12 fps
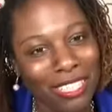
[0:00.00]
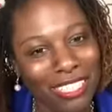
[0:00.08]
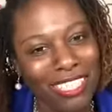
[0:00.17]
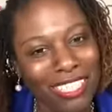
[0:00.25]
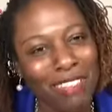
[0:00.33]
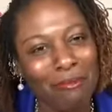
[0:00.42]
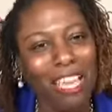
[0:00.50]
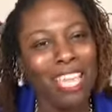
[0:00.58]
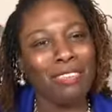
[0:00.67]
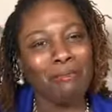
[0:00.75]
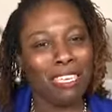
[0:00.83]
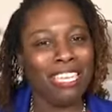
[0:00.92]
Mind
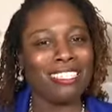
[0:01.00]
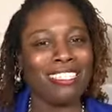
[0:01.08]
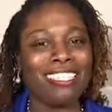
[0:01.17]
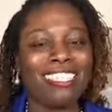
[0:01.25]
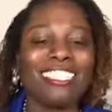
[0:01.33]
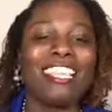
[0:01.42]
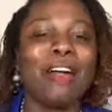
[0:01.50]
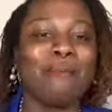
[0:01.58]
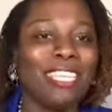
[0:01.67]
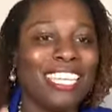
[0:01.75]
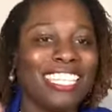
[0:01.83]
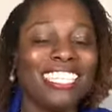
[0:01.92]
your business. No, I'm
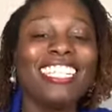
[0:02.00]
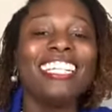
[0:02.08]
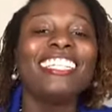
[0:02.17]
kidding.